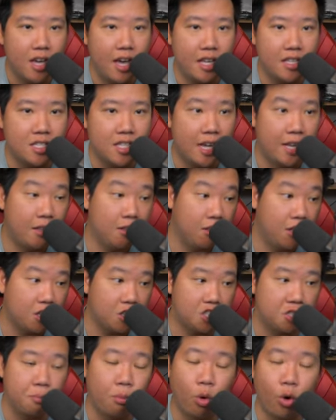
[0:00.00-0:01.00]
And then
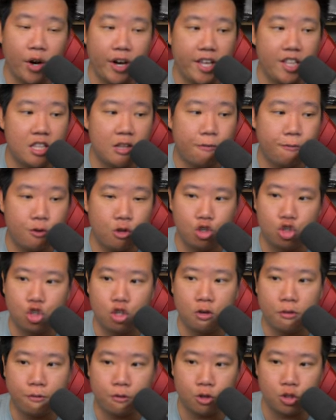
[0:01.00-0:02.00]
there's more in the
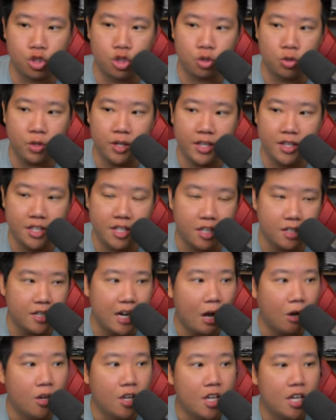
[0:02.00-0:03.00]
future for sure in here.
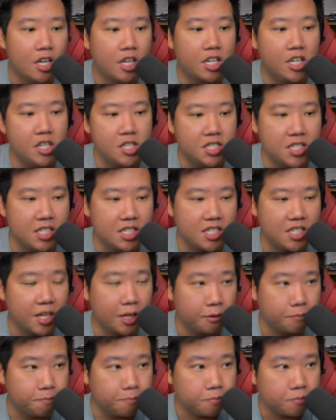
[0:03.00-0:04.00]
Now, here's the
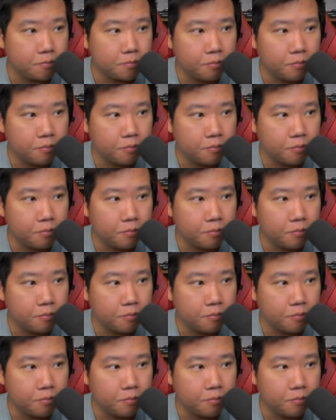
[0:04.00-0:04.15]
thing.